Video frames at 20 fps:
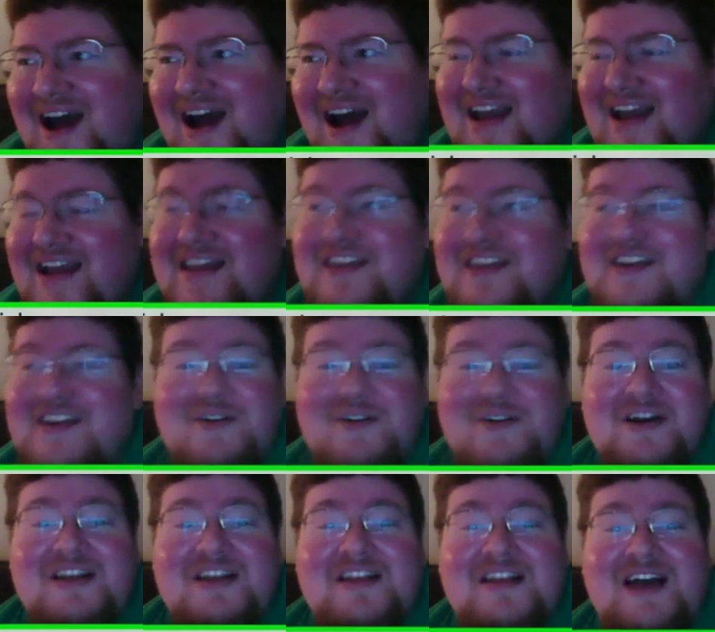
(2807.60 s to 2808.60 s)
You know
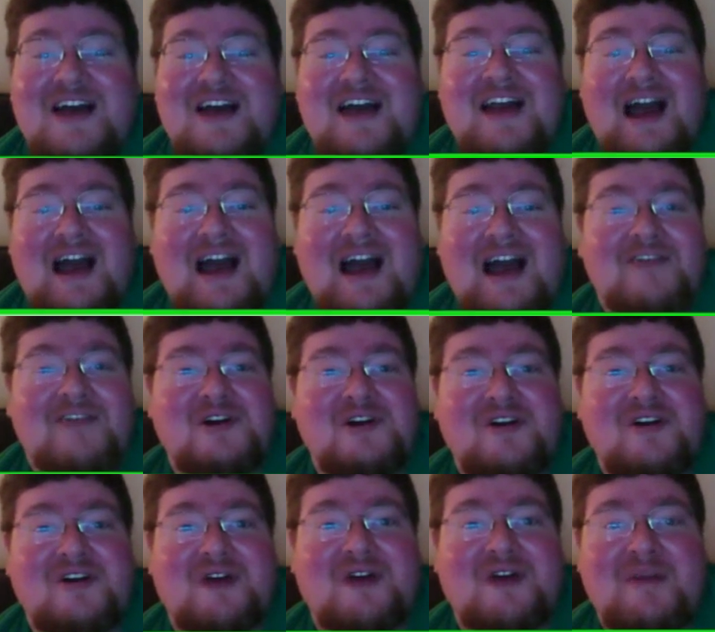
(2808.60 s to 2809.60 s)
what? I don't know.
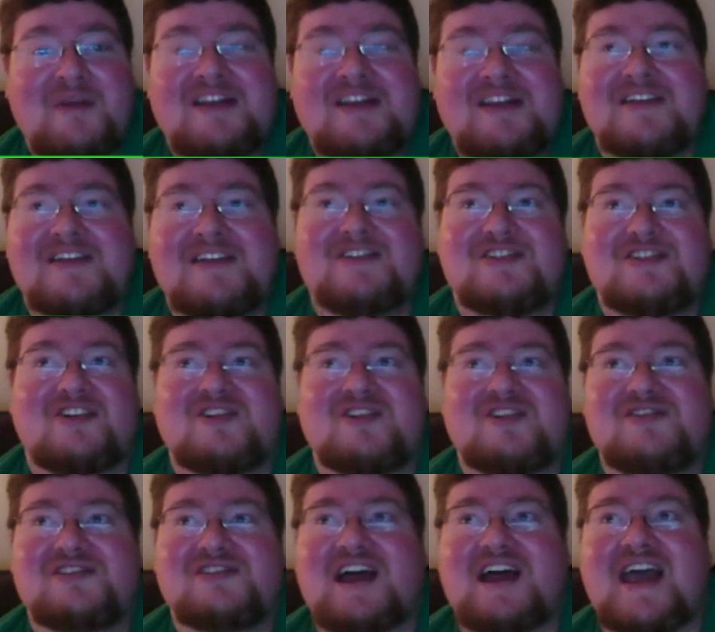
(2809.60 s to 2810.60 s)
I mean, the
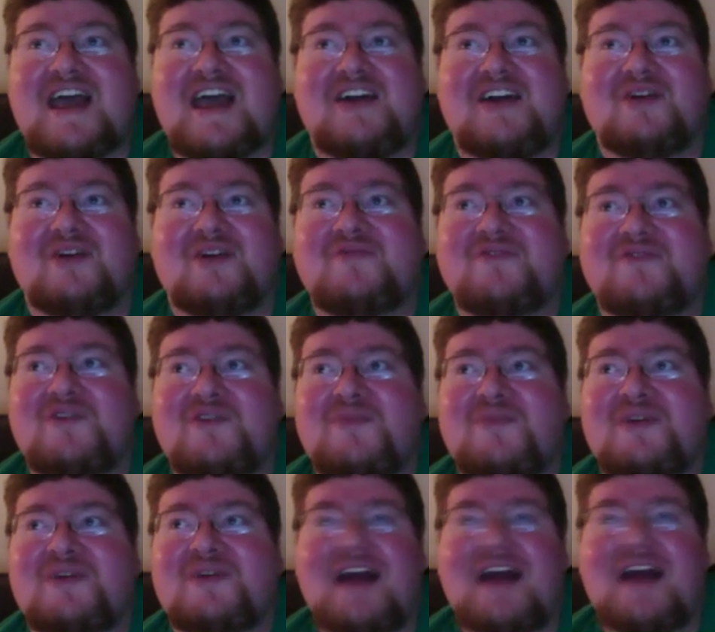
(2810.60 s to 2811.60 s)
Turtles I had hope for,
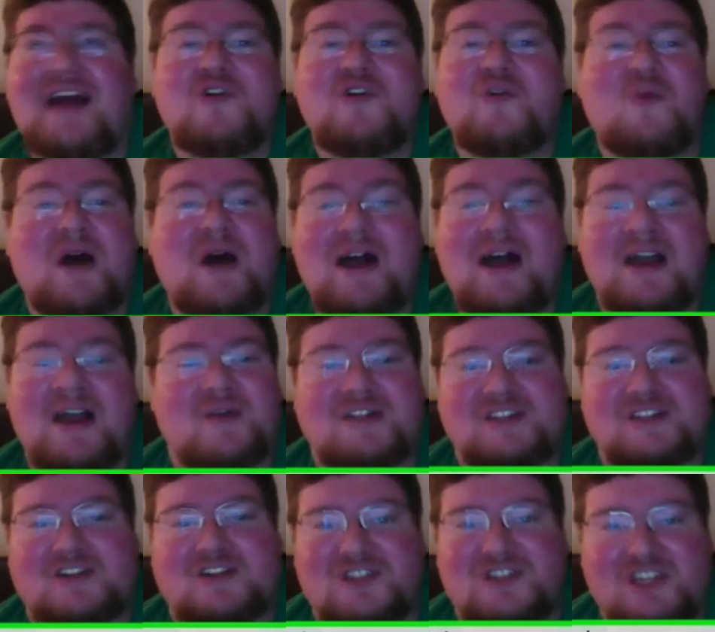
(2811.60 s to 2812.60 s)
but I don't know why I went to
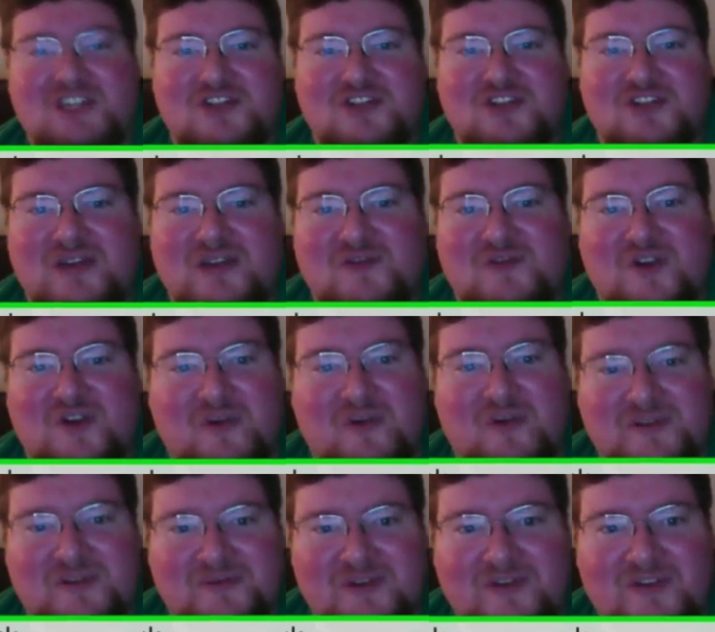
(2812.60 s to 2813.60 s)
go see the Transformers
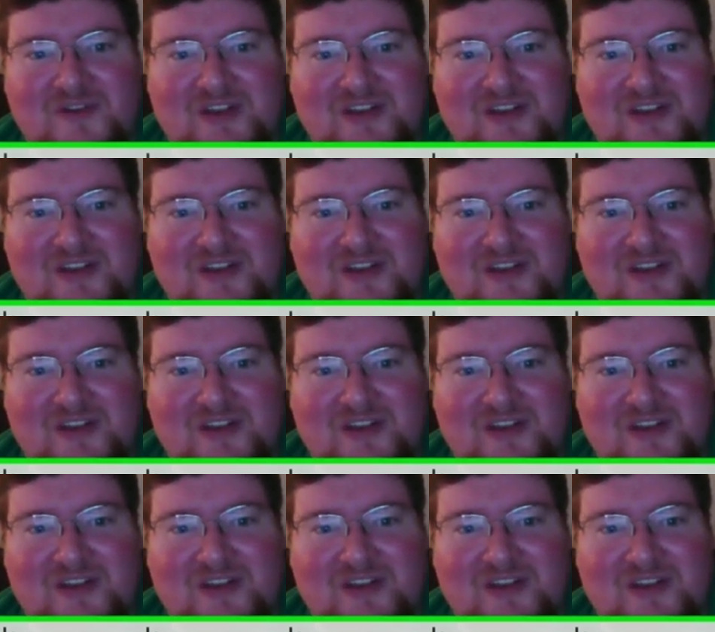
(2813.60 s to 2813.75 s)
movie.